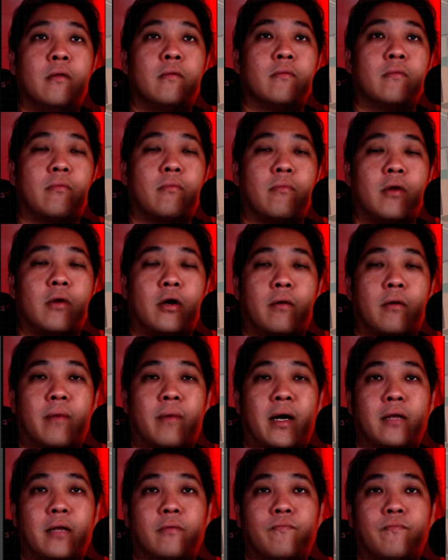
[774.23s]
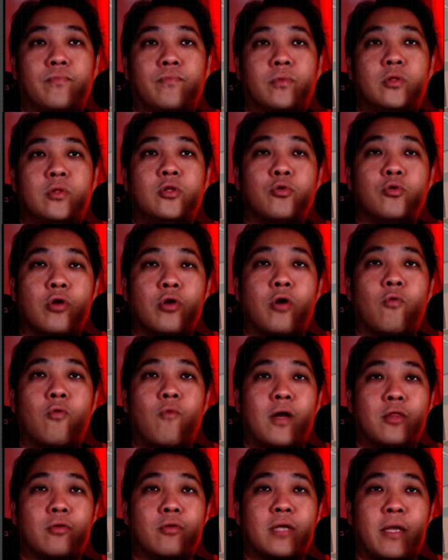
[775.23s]
but do not
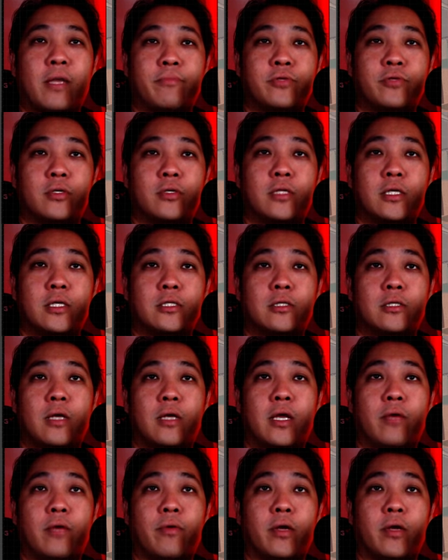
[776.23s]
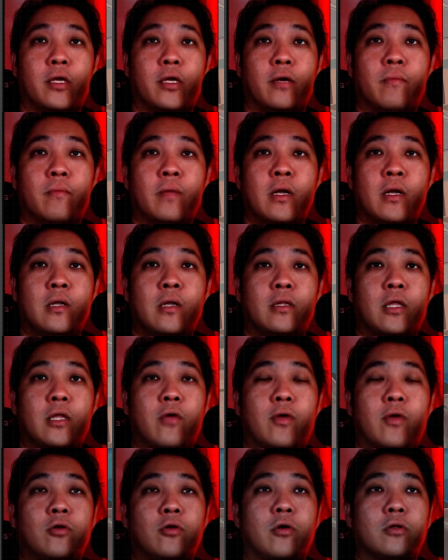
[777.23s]
want to capture this area here. They
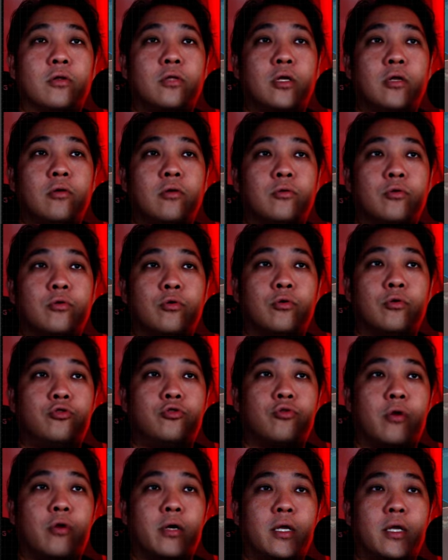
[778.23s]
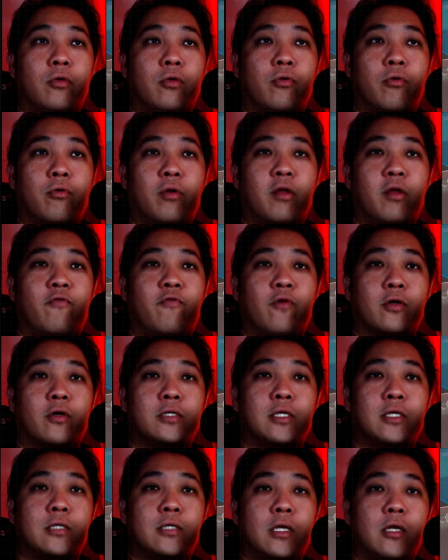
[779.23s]
want to continue to draw in Ukrainian
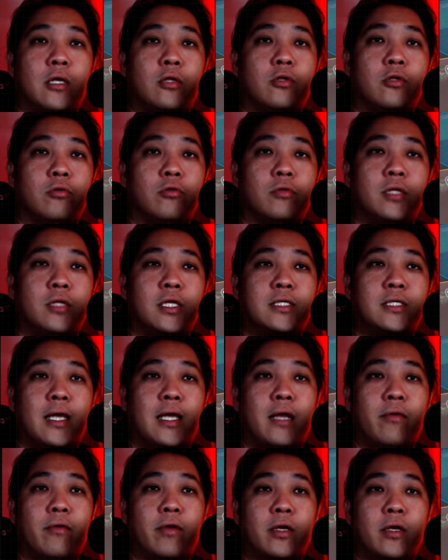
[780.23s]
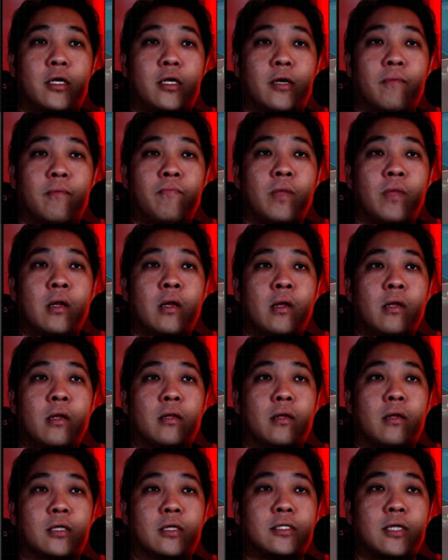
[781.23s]
forces into this area here.
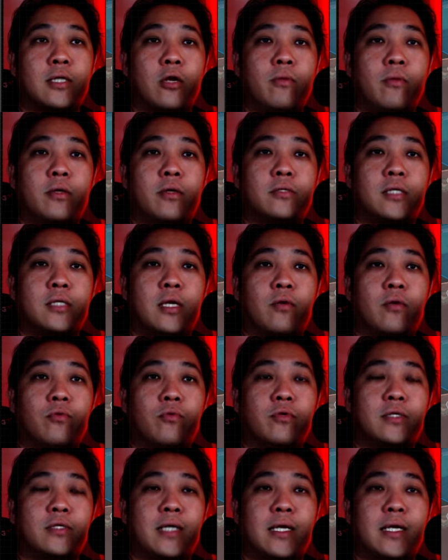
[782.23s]
Staromaiorske and Uruzaine